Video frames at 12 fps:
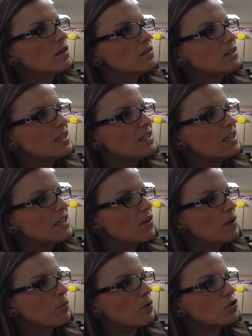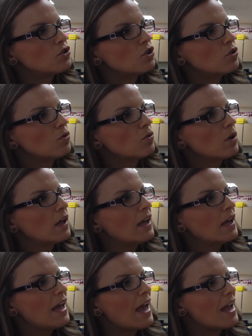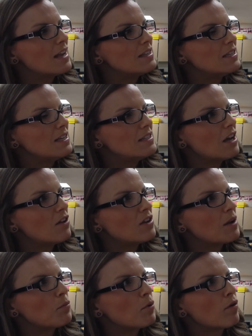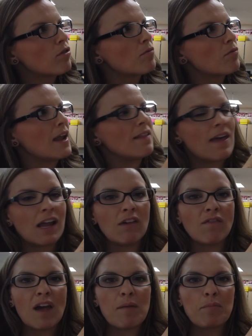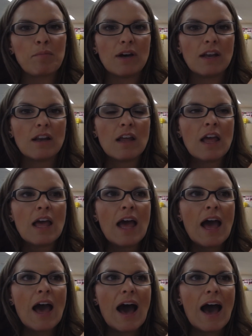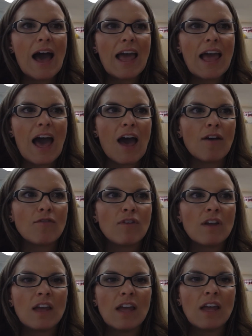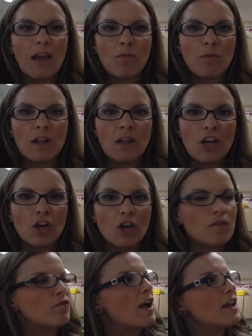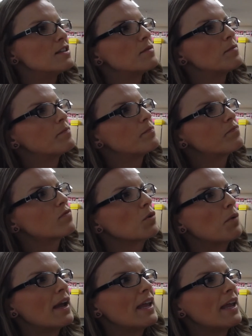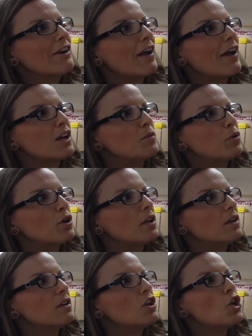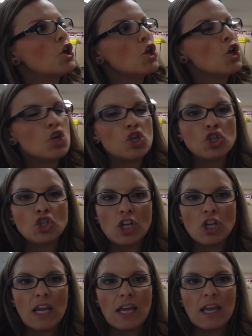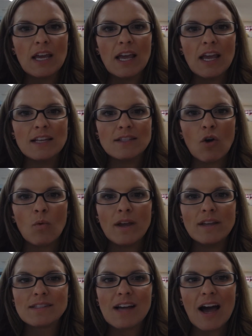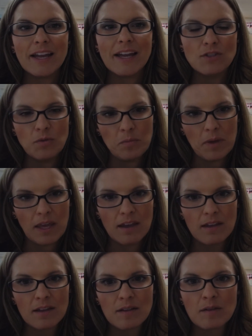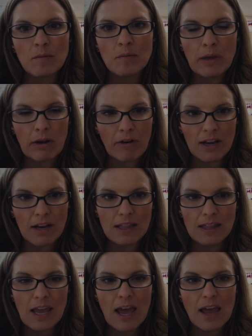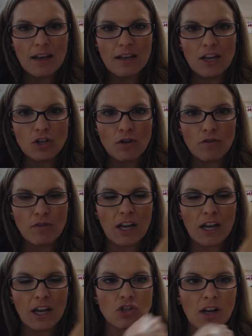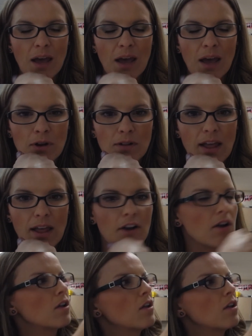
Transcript: detail number 2, and detail number 3. Like if I put, I have a really good friend. Right here I could put, she is always kind to me, period at the end, and don't forget your capital letter.